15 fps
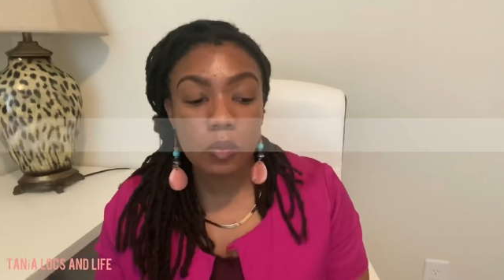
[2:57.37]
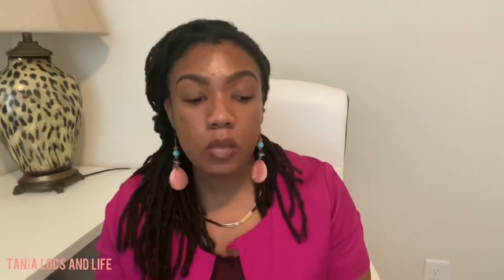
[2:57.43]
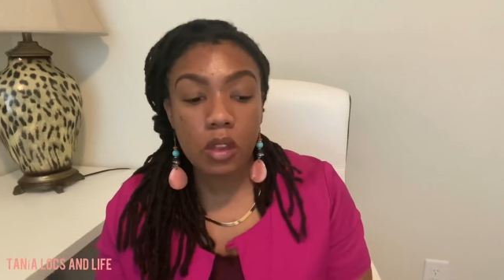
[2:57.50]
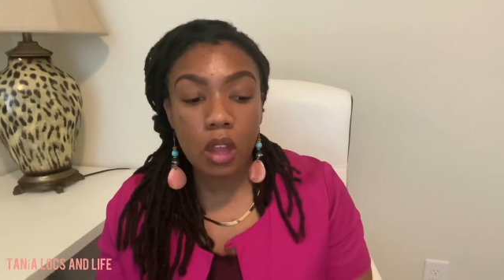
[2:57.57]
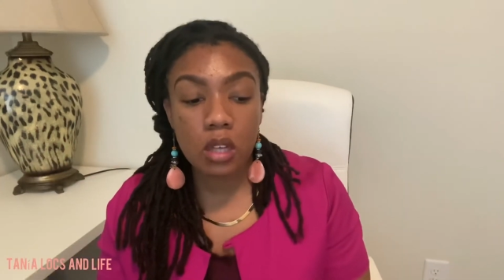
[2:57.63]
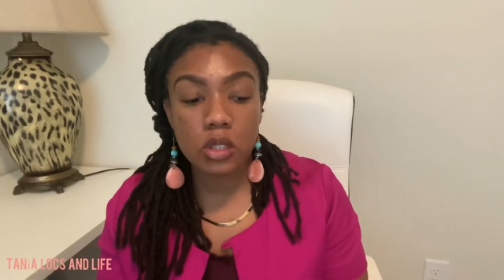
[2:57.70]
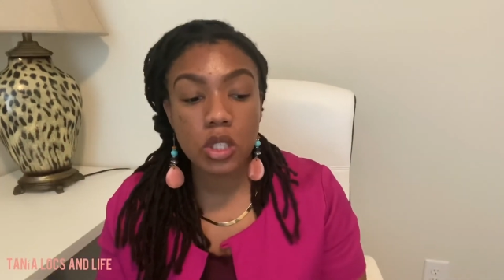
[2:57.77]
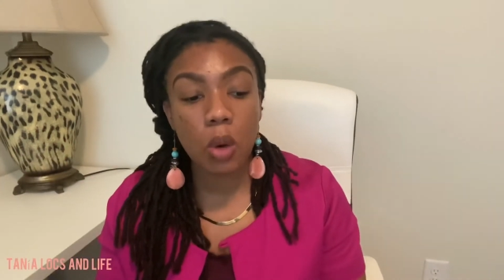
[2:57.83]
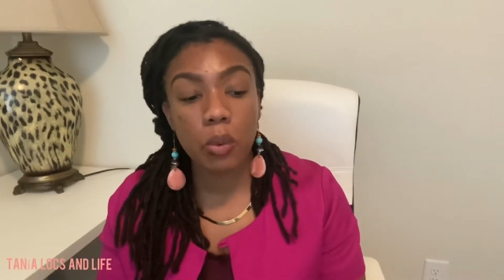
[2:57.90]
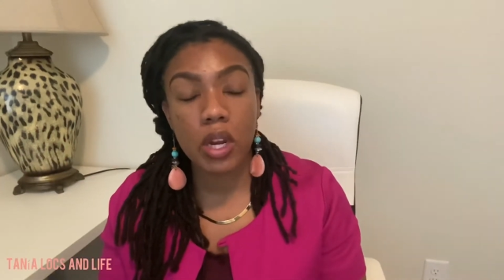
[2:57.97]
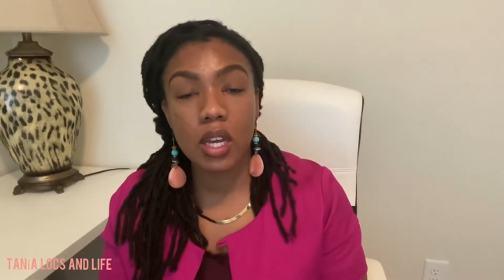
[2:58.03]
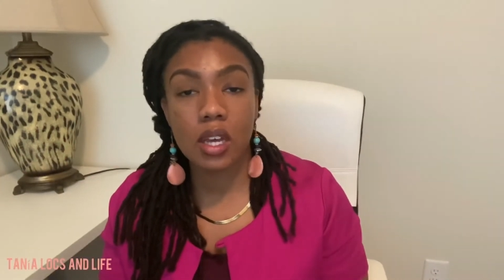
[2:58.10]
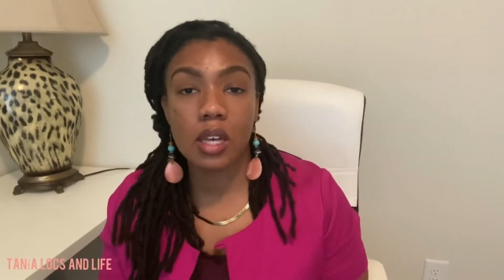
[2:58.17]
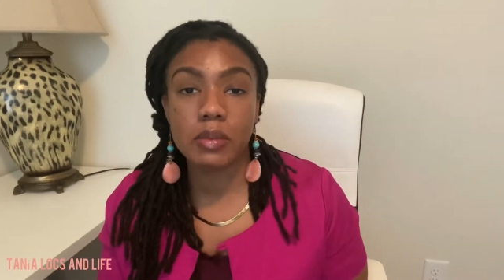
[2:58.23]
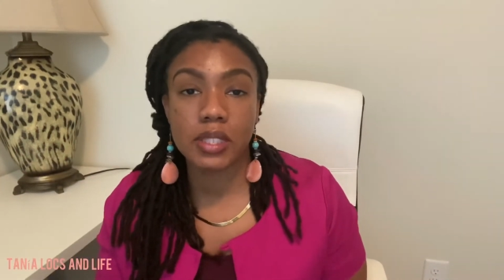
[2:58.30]
So when
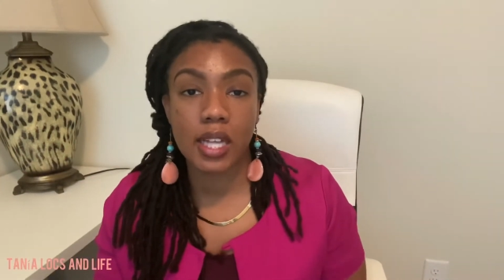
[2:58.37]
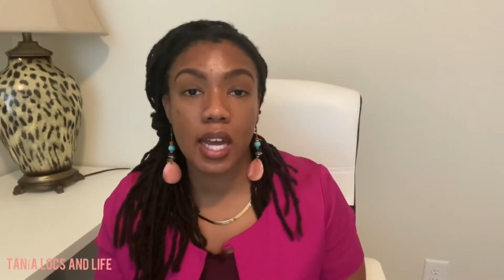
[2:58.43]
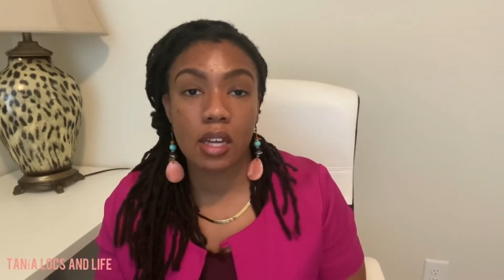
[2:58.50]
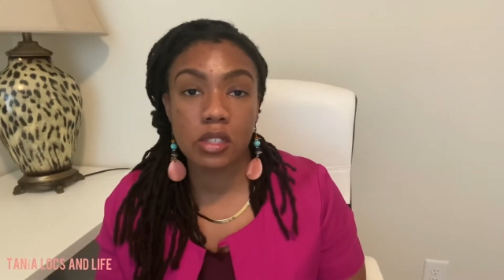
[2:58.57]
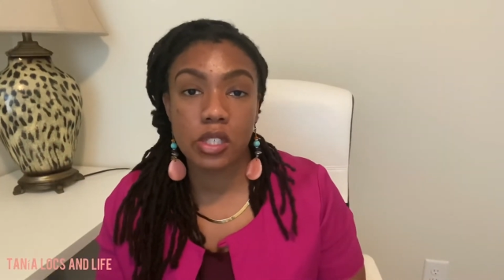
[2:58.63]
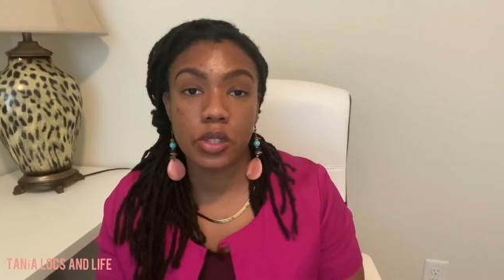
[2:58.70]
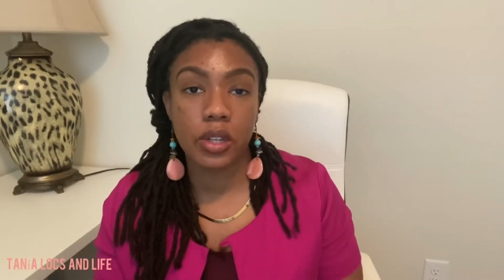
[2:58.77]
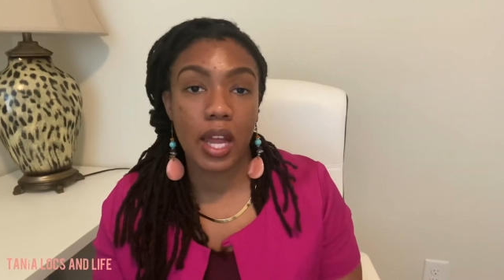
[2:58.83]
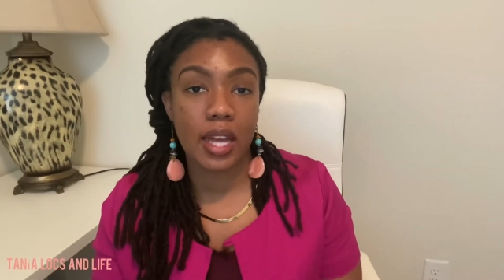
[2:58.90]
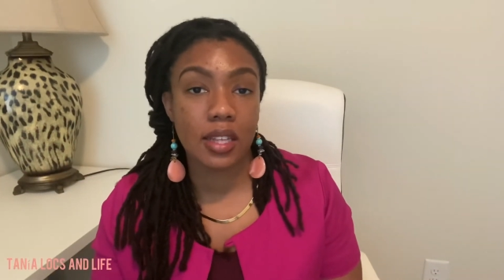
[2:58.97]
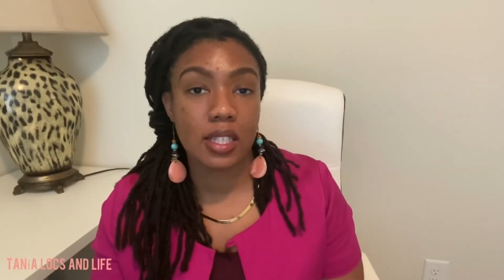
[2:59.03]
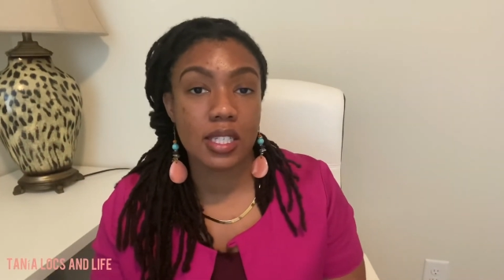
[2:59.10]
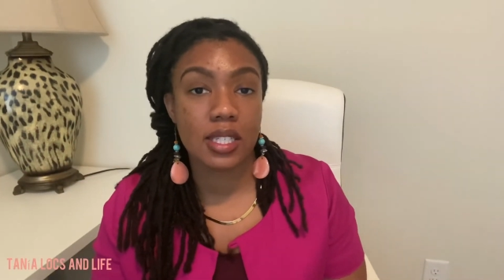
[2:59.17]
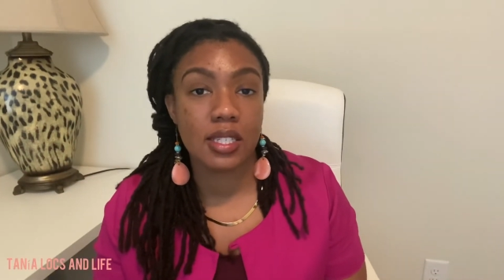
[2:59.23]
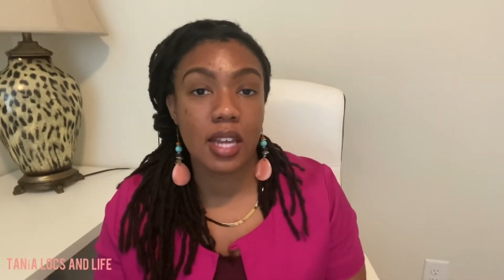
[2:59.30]
it comes down to like
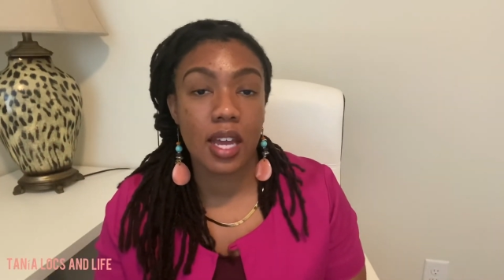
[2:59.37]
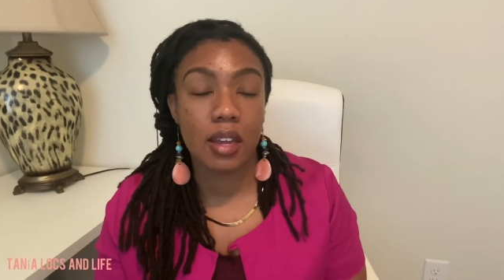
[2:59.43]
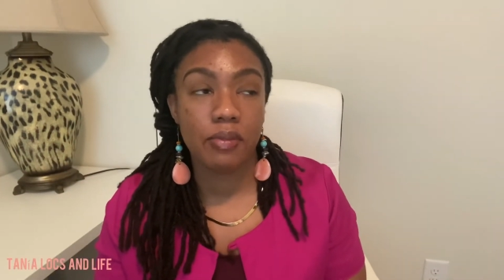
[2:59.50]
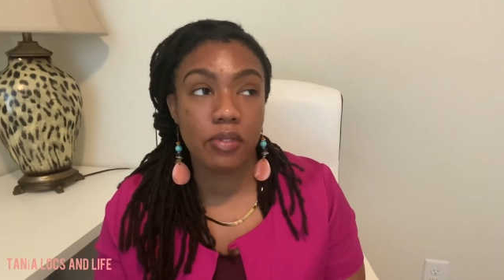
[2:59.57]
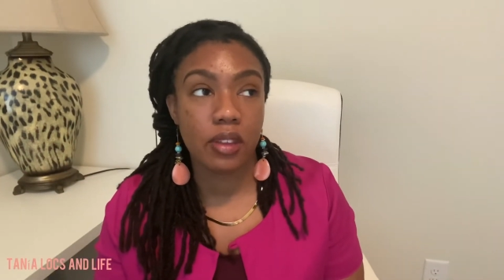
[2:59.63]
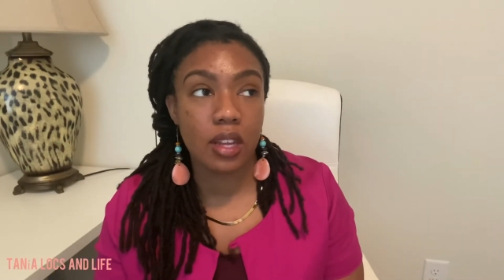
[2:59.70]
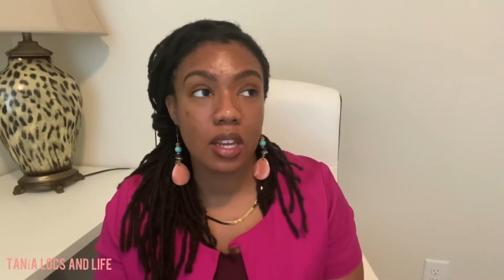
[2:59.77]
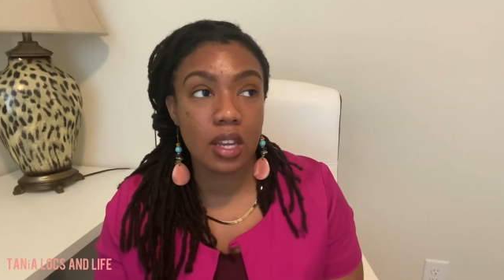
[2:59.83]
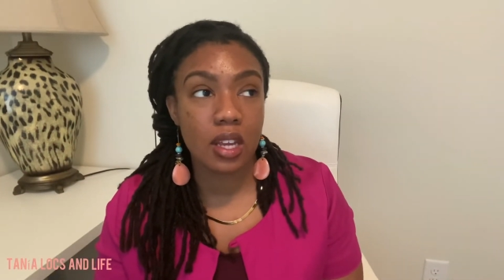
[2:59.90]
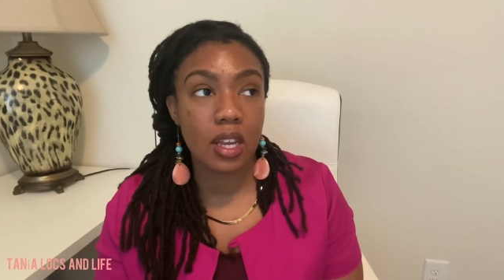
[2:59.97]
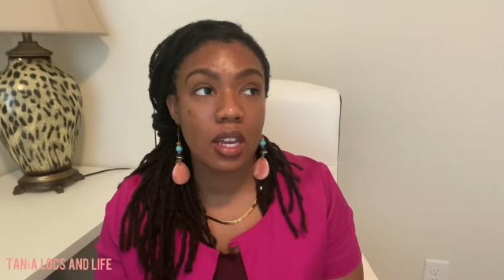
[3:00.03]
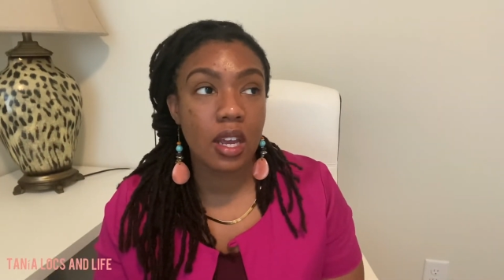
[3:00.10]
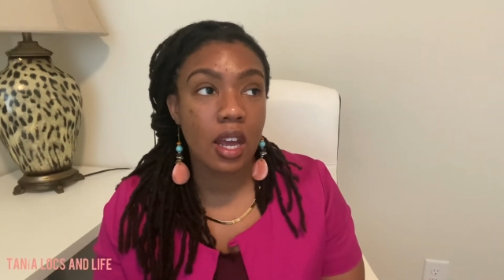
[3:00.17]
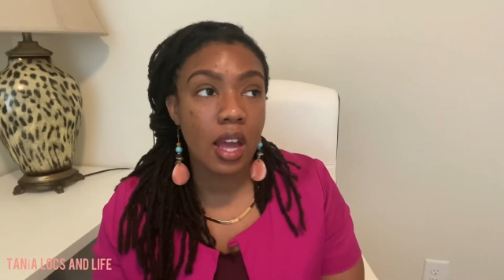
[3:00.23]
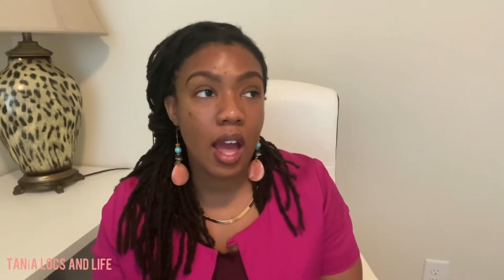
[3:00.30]
the
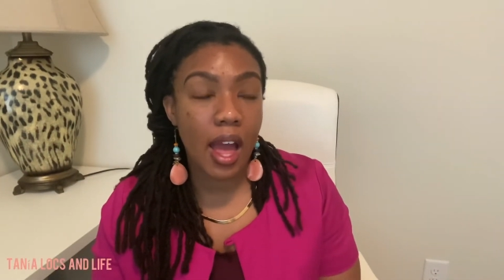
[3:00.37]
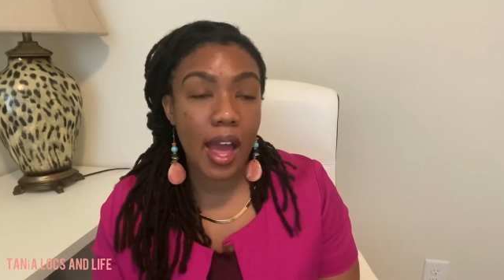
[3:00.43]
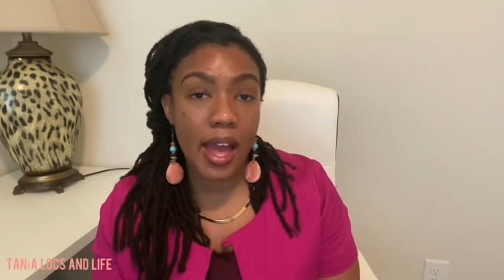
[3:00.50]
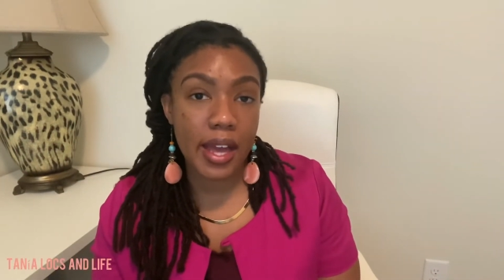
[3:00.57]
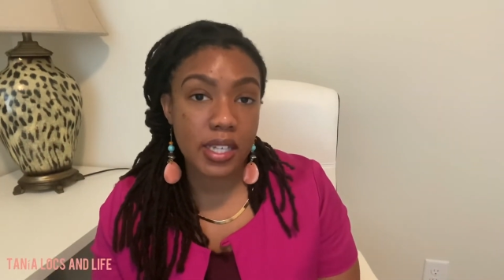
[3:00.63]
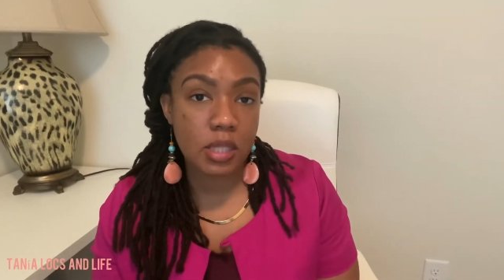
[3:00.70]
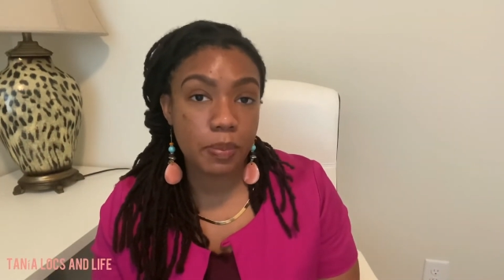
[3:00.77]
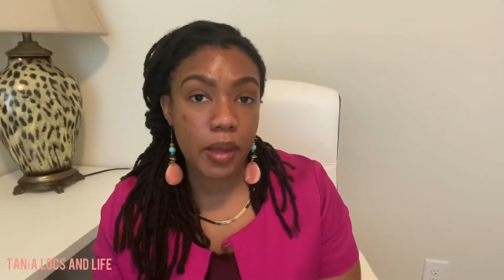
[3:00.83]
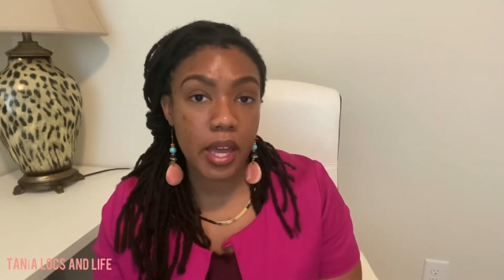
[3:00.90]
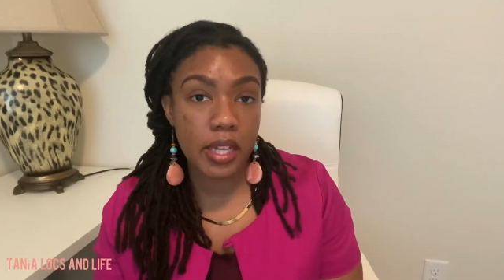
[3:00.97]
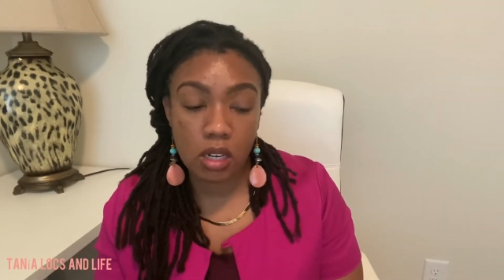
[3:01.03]
safety aspects of